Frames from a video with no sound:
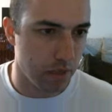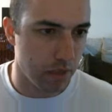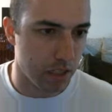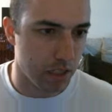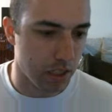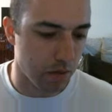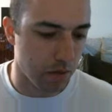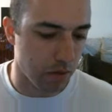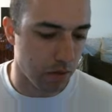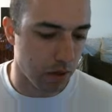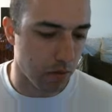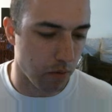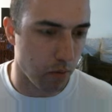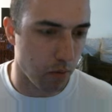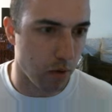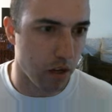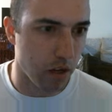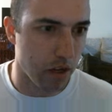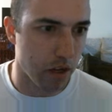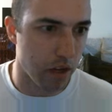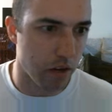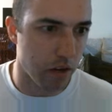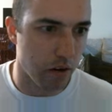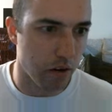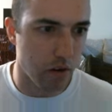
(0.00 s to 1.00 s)
It's not what I
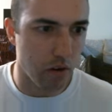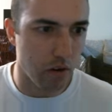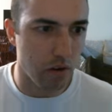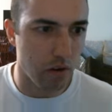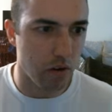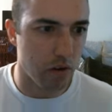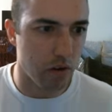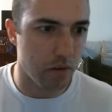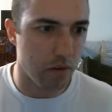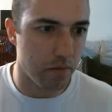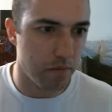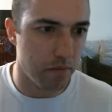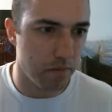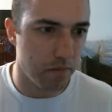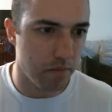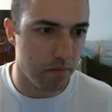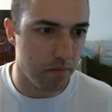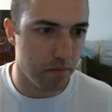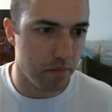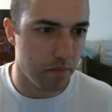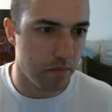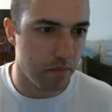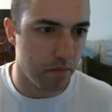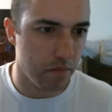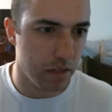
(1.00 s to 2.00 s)
want at all.
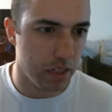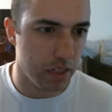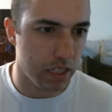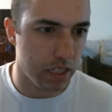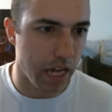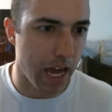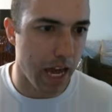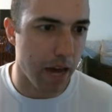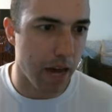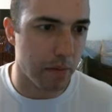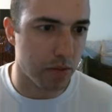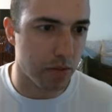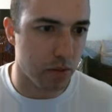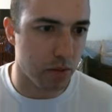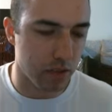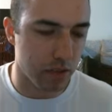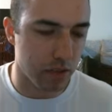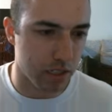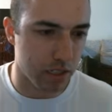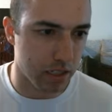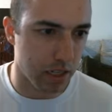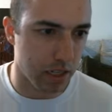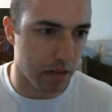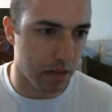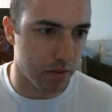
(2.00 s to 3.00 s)
Tab to
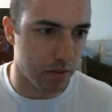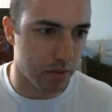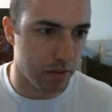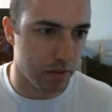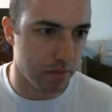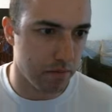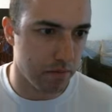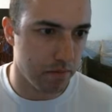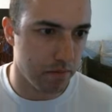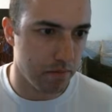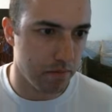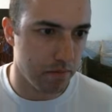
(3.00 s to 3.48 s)
accept.